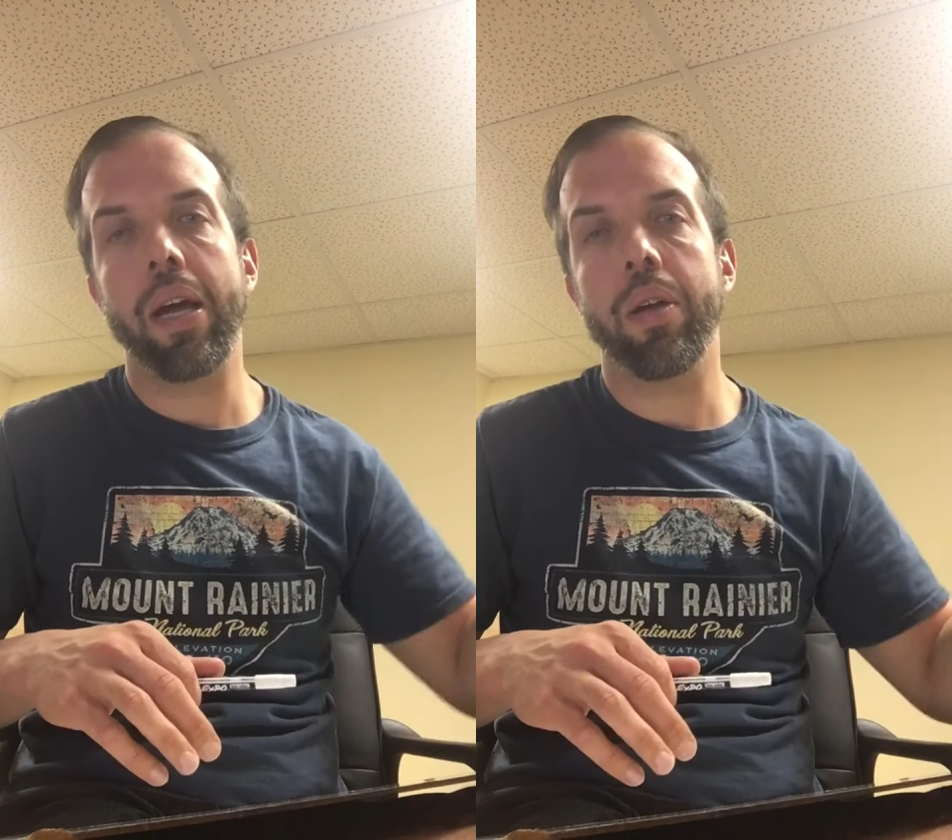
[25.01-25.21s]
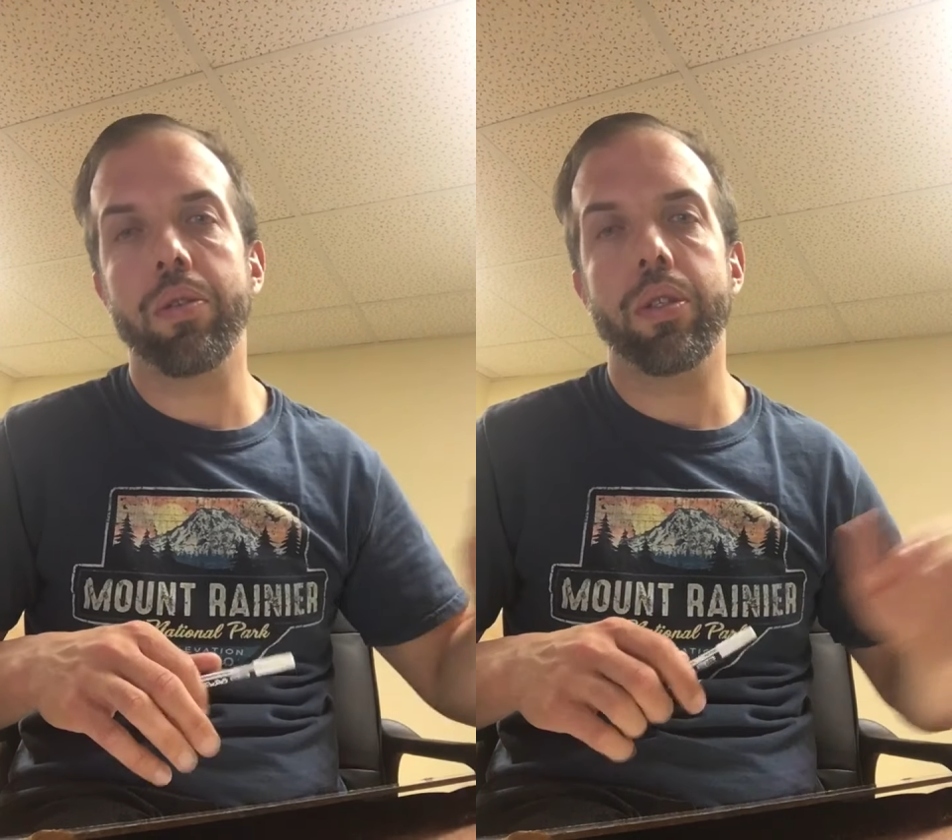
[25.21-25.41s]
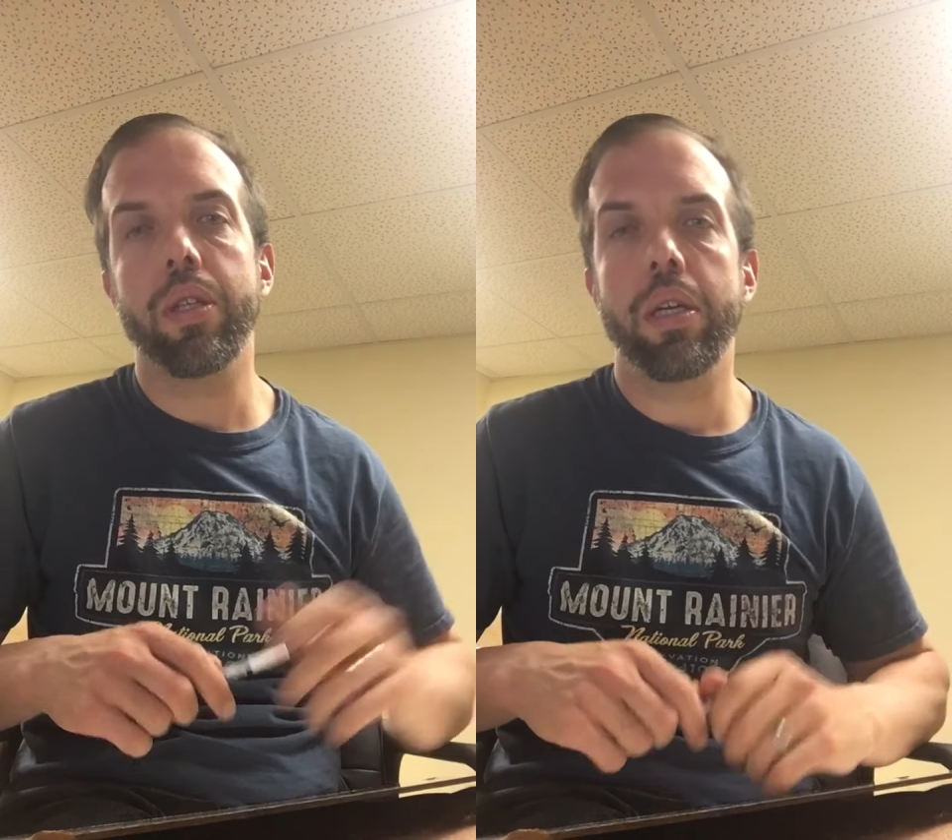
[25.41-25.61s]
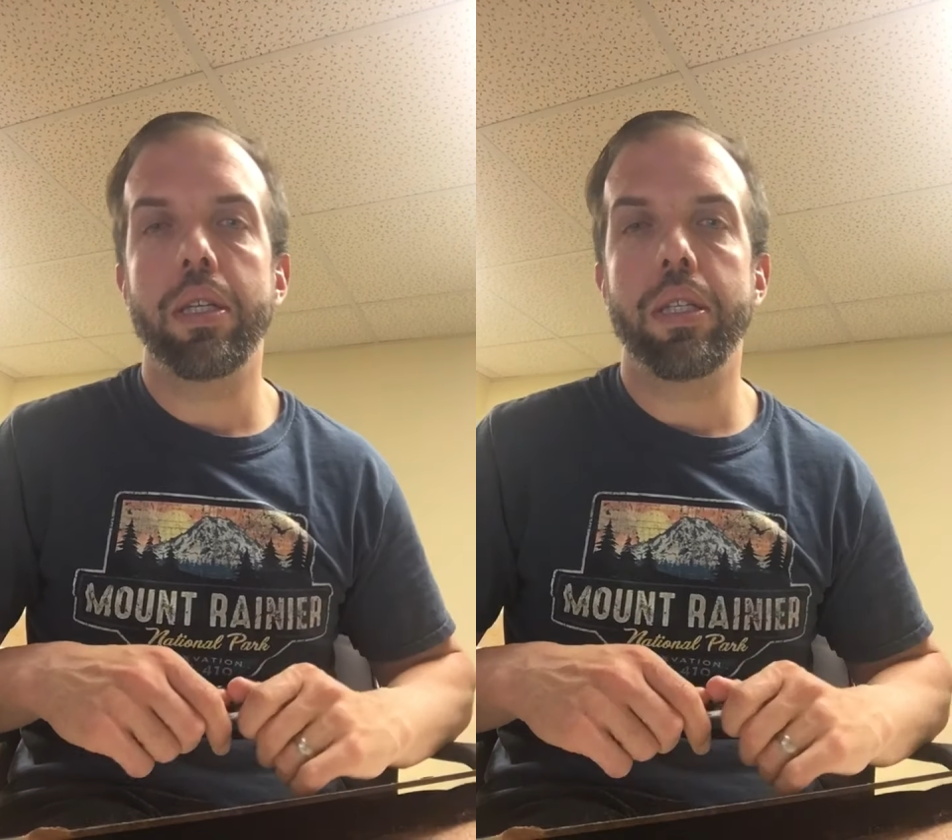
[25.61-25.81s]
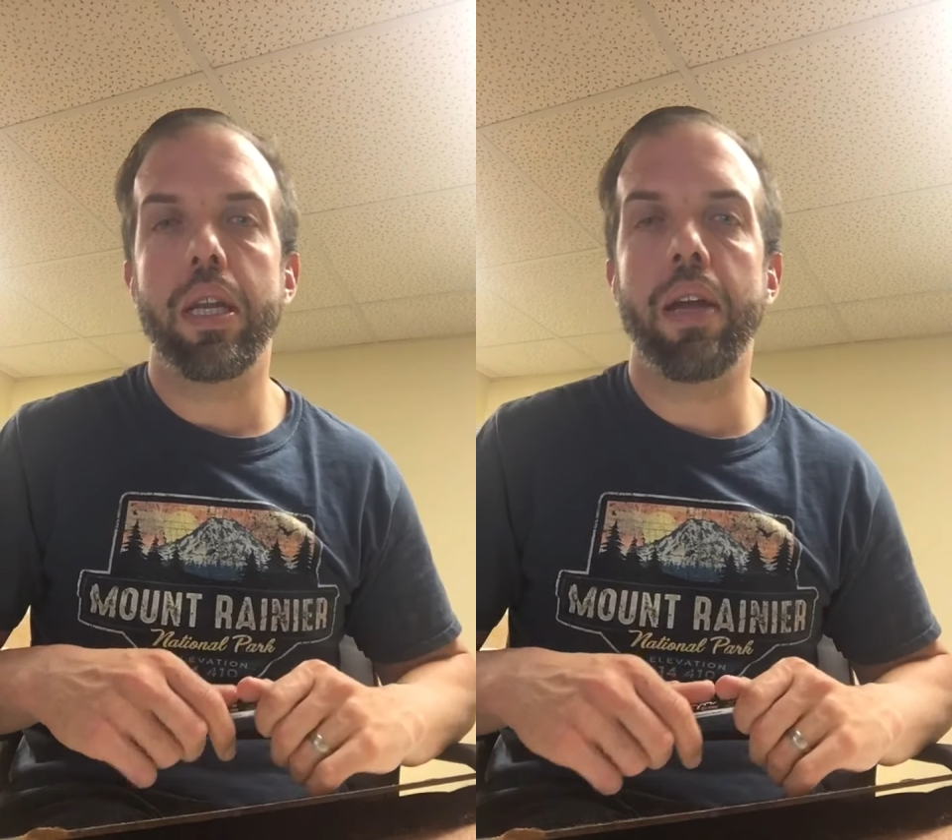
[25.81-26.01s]
else
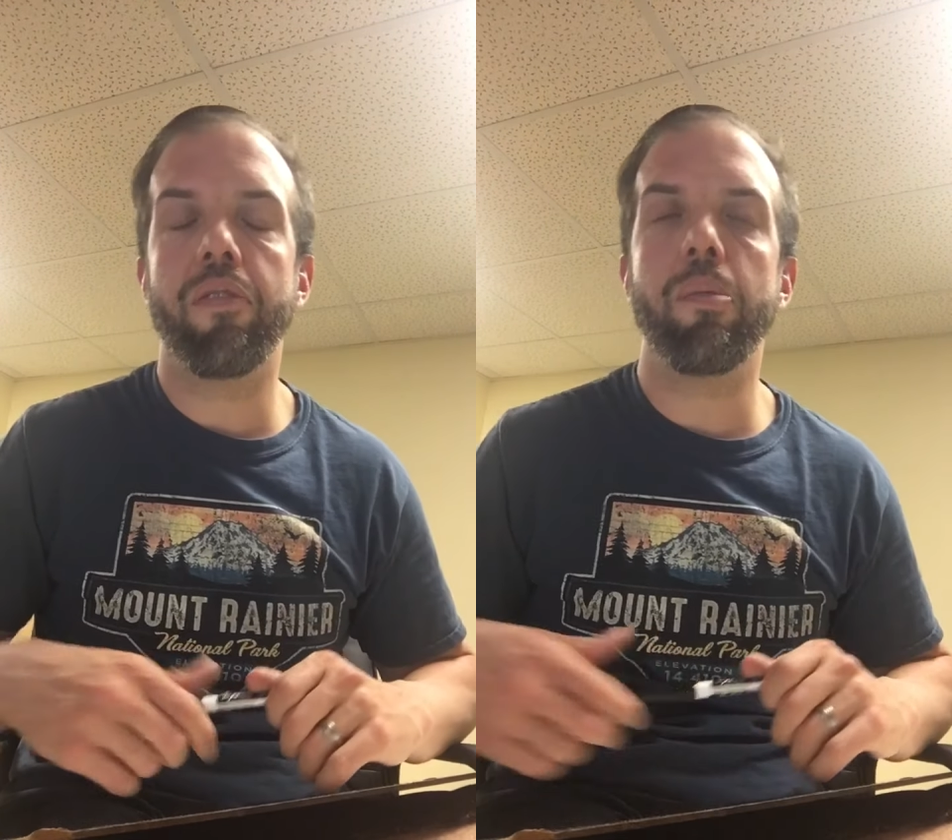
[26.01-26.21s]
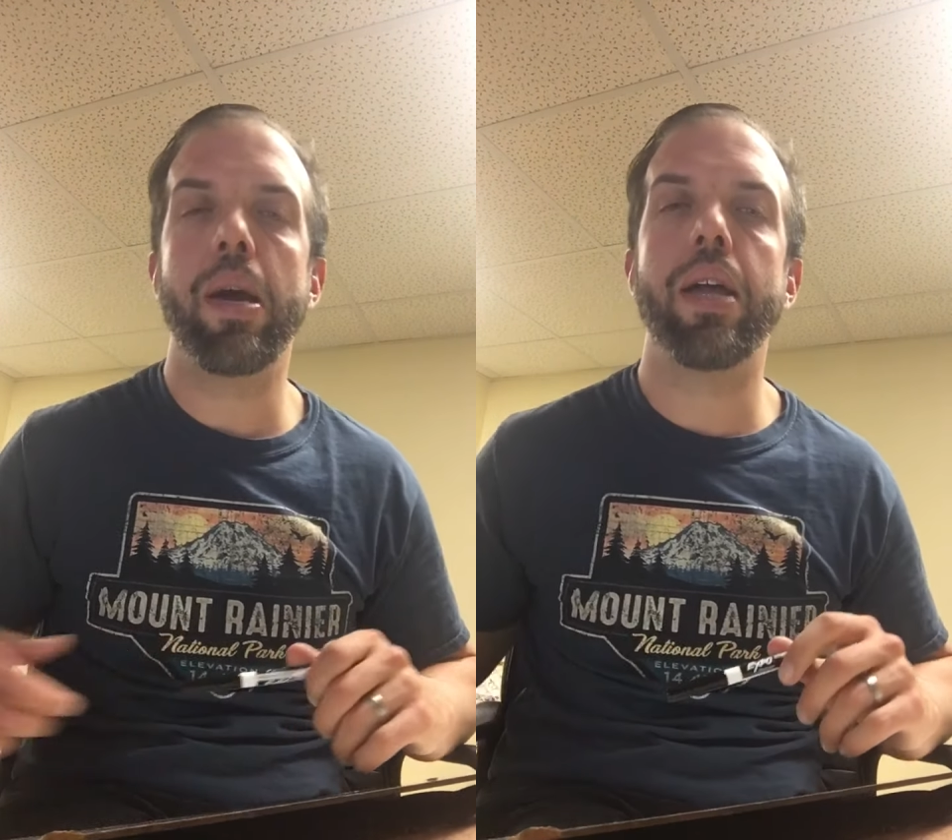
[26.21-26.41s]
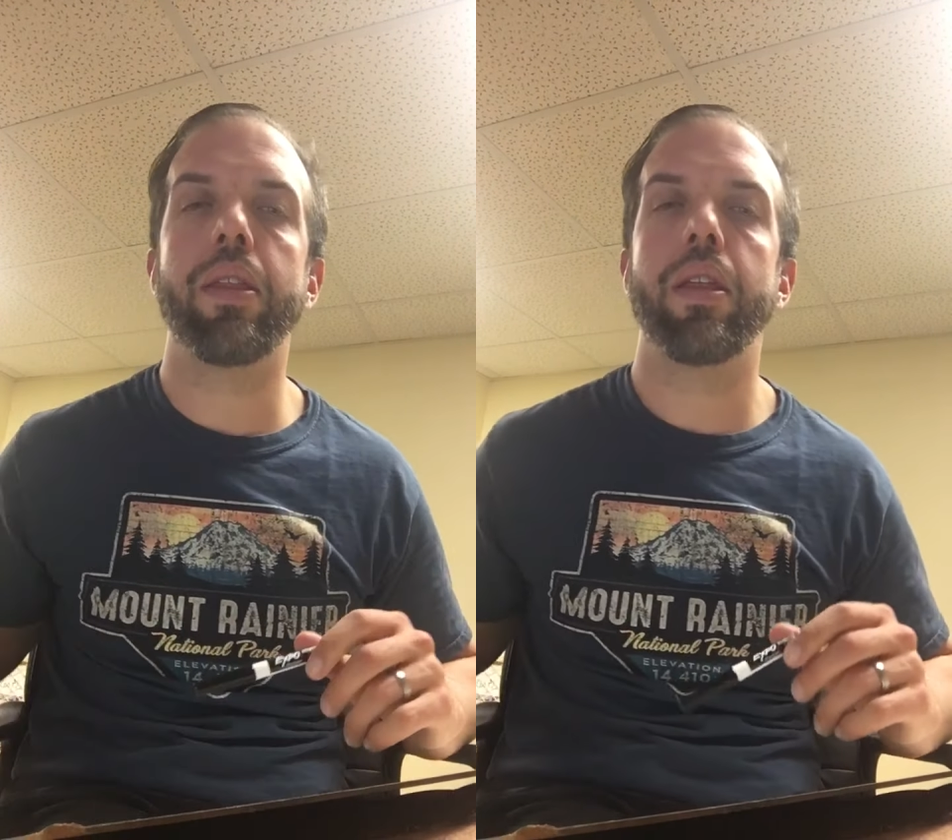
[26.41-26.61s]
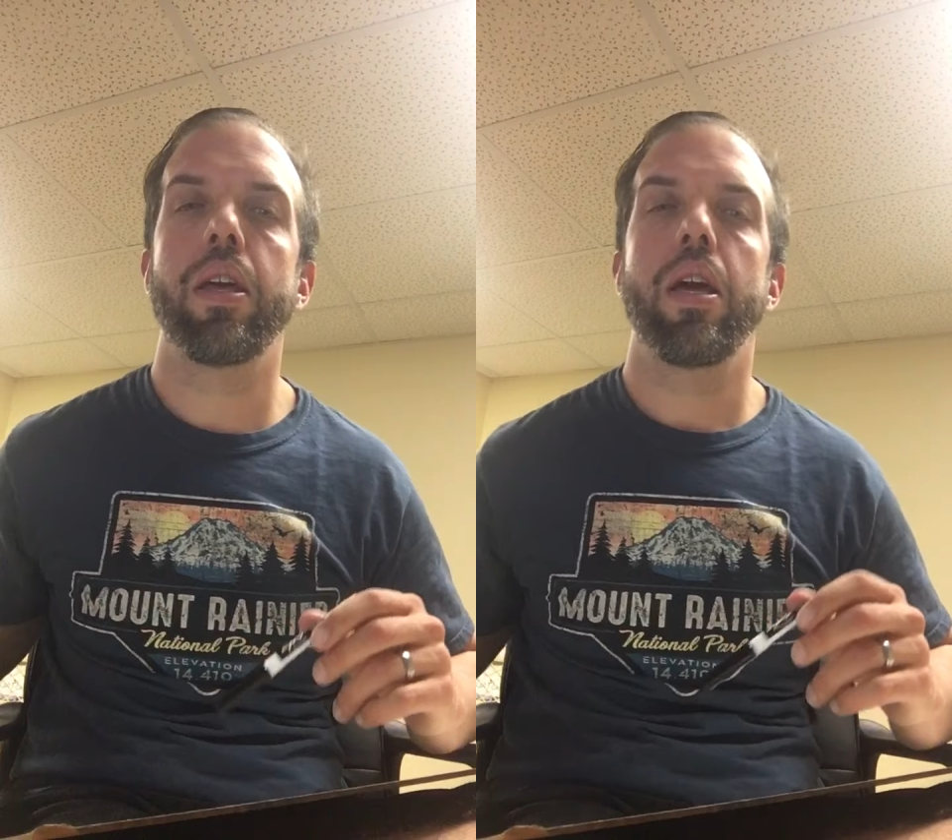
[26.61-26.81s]
today for math.